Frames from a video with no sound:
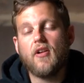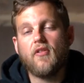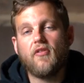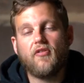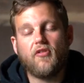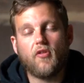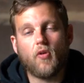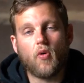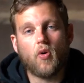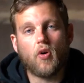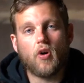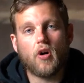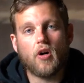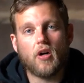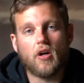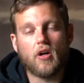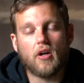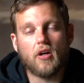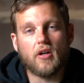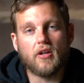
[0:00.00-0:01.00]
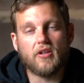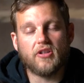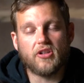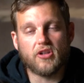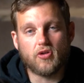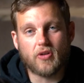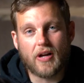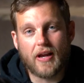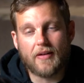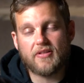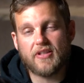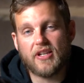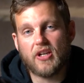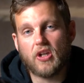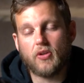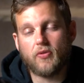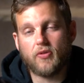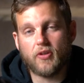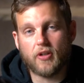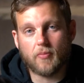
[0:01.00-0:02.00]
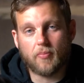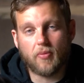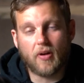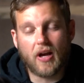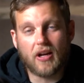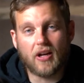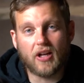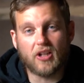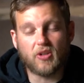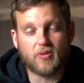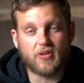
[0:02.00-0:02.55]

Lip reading: to drive sales for your product,